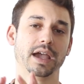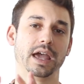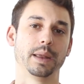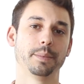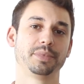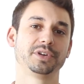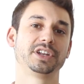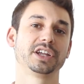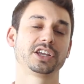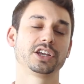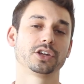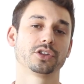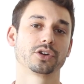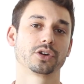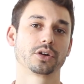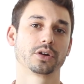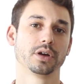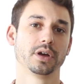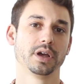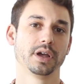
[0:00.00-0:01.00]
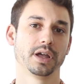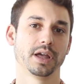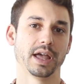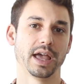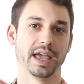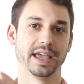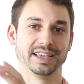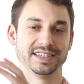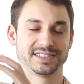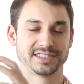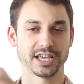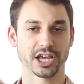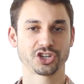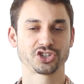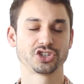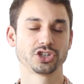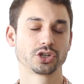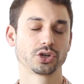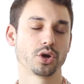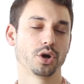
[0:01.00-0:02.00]
in particular, a
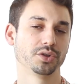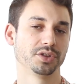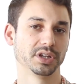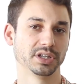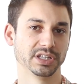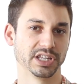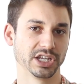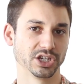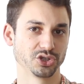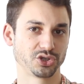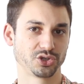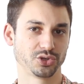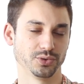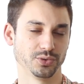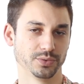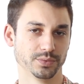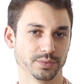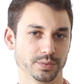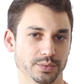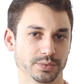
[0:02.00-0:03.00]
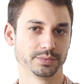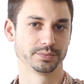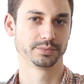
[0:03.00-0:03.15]
section called the Ling Shu.